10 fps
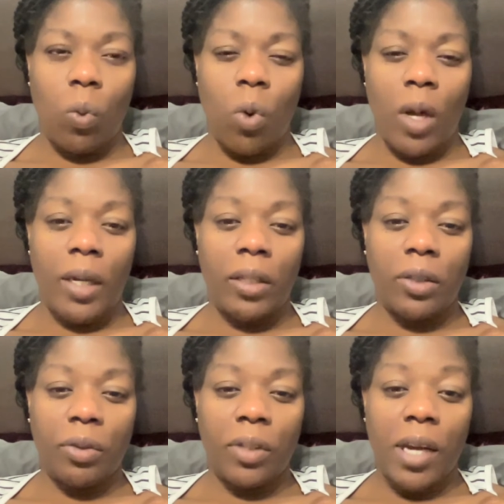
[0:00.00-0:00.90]
wanting
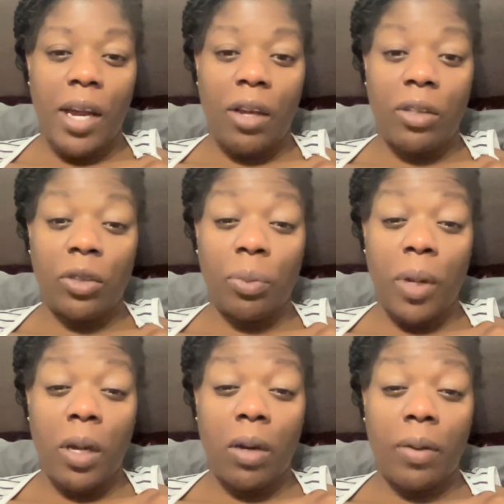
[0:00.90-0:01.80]
to rely on
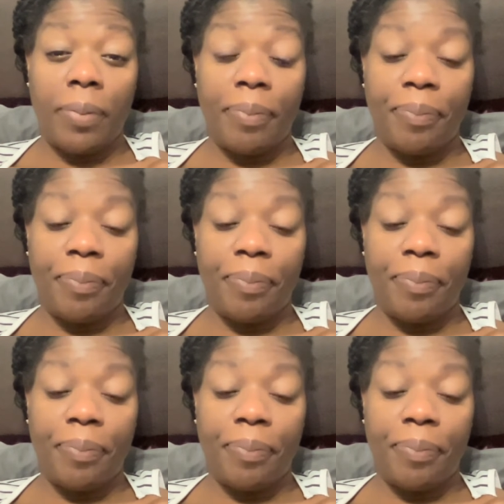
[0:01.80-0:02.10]
Jamel.